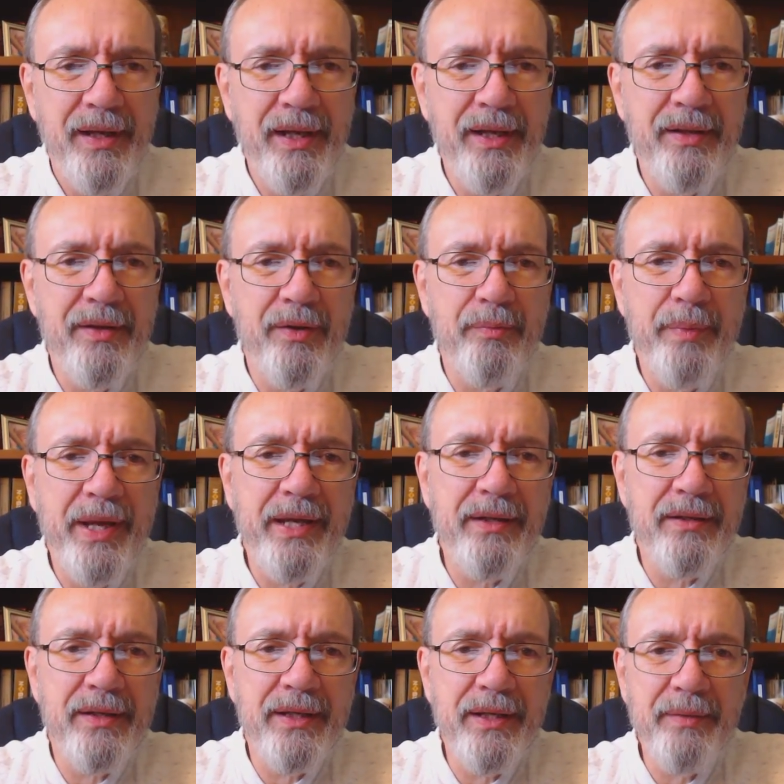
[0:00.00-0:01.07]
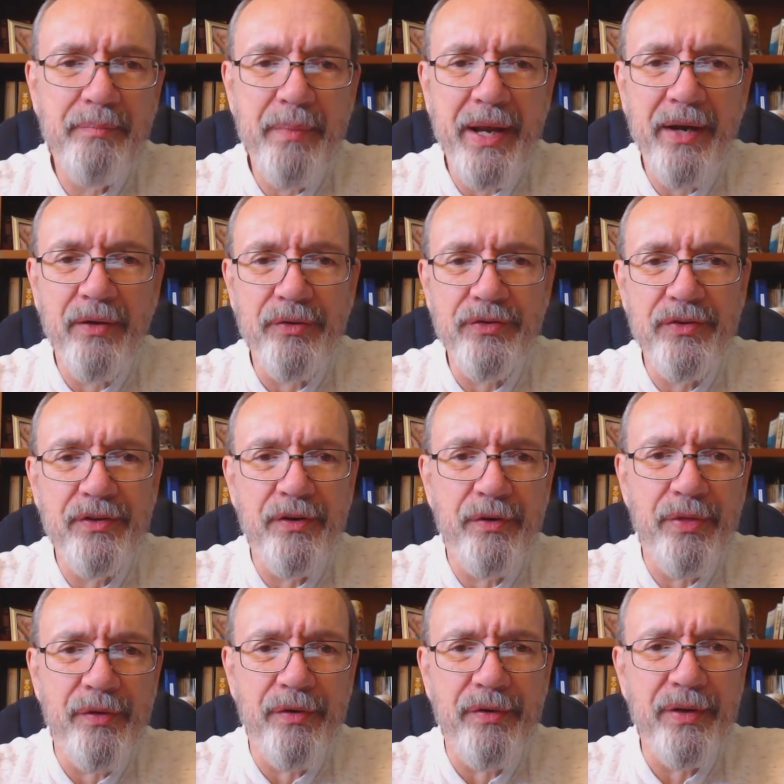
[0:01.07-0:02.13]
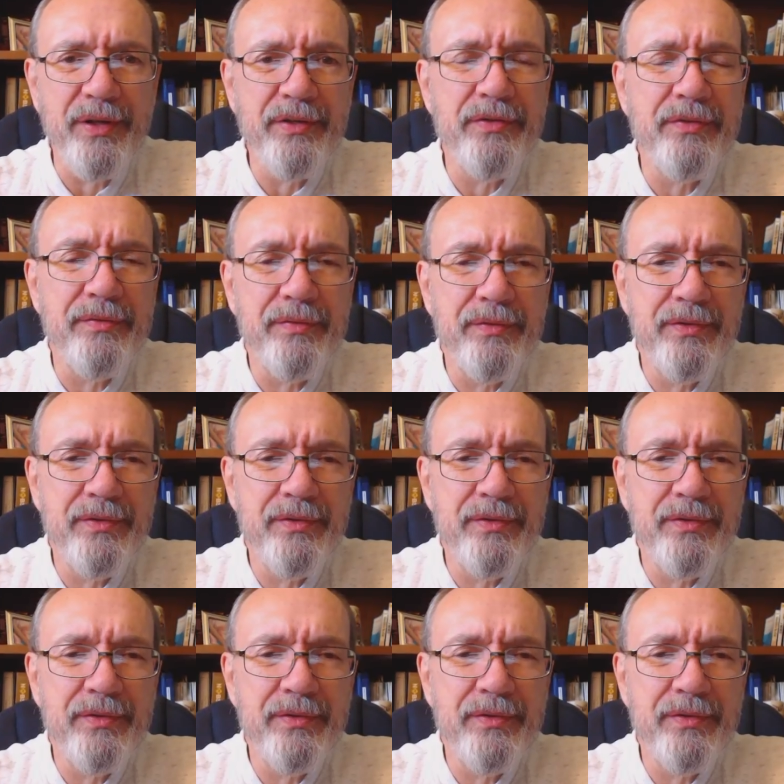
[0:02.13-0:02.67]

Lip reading: they're mainly males in their 30s.